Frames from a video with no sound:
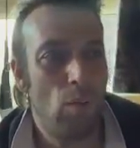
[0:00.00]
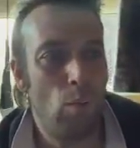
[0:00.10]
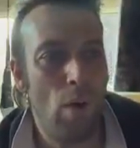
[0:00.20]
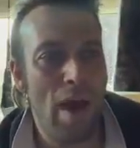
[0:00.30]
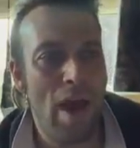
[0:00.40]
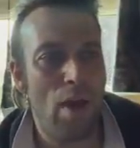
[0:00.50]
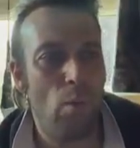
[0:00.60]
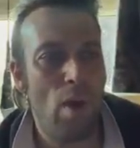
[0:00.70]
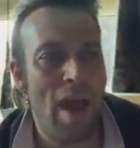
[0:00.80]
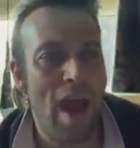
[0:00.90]
Where
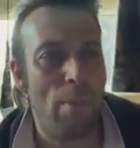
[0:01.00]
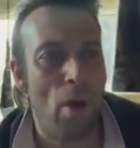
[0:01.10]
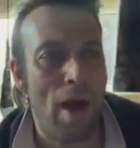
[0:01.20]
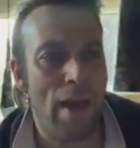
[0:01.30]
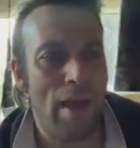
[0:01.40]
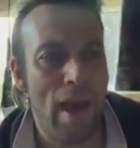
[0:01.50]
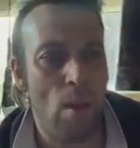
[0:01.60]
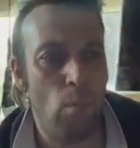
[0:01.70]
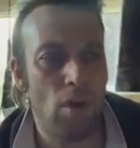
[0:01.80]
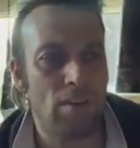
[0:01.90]
am I
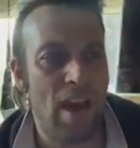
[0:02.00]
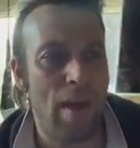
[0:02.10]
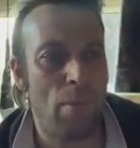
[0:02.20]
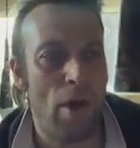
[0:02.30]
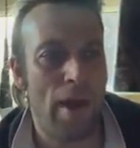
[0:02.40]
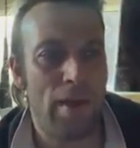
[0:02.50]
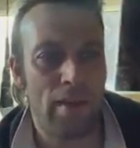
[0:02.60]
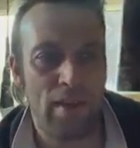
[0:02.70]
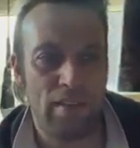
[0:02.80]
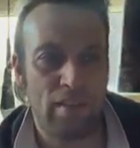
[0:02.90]
and what am I
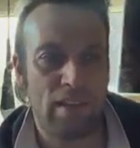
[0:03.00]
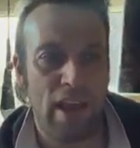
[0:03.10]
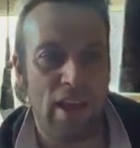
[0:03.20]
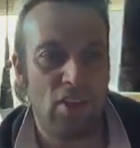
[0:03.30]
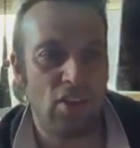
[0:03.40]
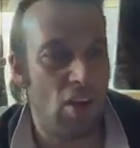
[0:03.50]
is the stage